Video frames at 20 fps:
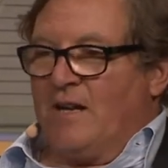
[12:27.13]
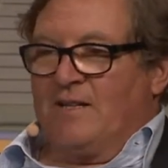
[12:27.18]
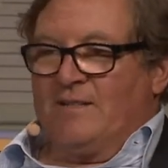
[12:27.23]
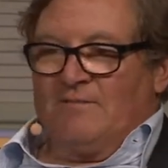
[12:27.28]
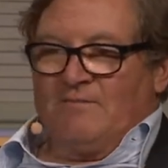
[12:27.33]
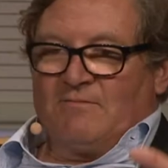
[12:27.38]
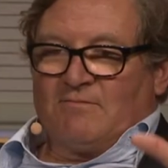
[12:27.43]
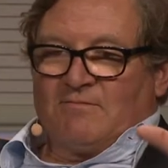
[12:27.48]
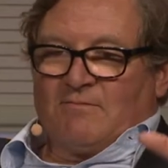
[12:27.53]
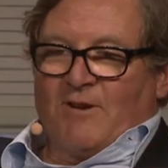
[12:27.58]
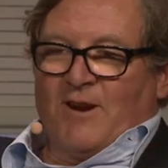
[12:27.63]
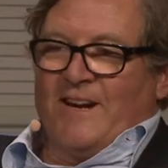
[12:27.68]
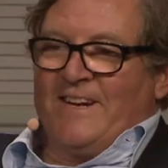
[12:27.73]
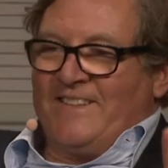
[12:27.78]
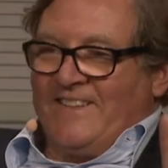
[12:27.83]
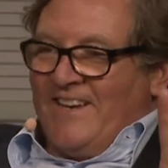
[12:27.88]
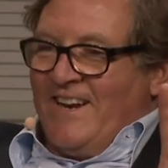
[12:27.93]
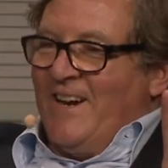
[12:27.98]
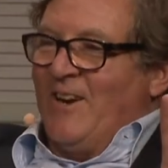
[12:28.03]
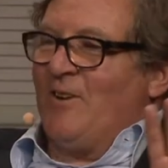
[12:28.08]
and
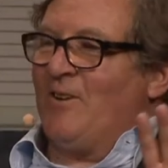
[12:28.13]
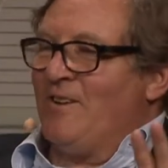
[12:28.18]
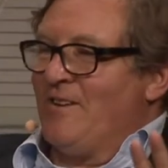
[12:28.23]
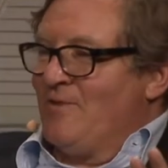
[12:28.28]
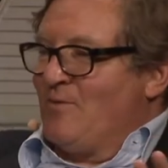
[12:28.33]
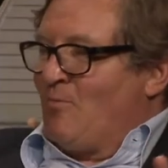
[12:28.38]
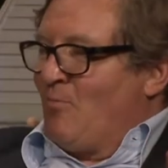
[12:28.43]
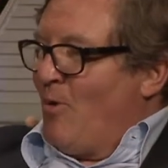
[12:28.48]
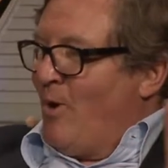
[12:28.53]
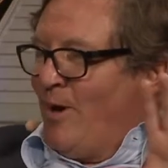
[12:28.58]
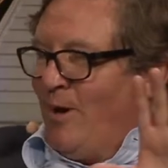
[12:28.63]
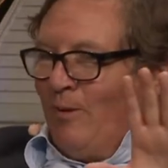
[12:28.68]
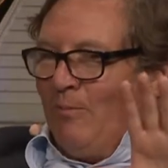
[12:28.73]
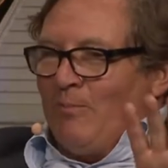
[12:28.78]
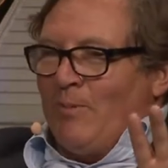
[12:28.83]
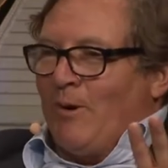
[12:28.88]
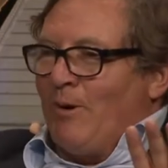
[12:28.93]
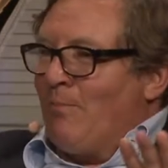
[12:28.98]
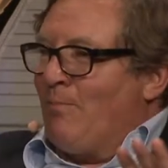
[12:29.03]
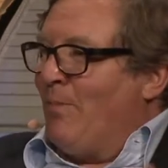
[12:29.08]
right there is royal
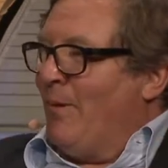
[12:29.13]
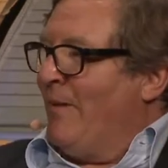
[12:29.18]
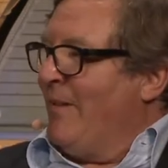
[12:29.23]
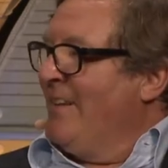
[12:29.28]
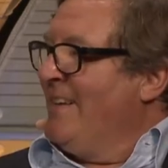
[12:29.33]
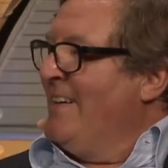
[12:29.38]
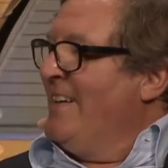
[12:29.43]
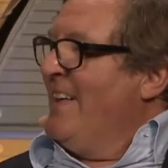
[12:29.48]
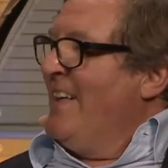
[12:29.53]
purple.